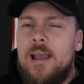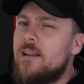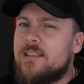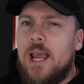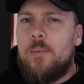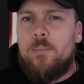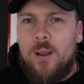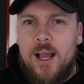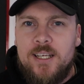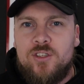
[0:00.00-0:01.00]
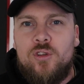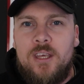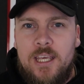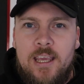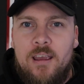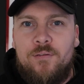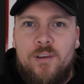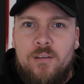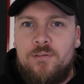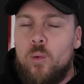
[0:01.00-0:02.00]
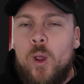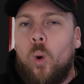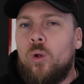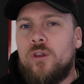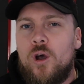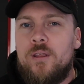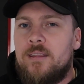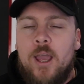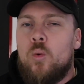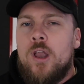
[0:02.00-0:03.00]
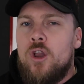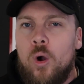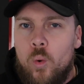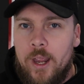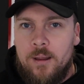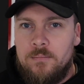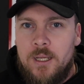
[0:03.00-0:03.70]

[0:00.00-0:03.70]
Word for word: The same applies to the EFF, we all know that they were nowhere.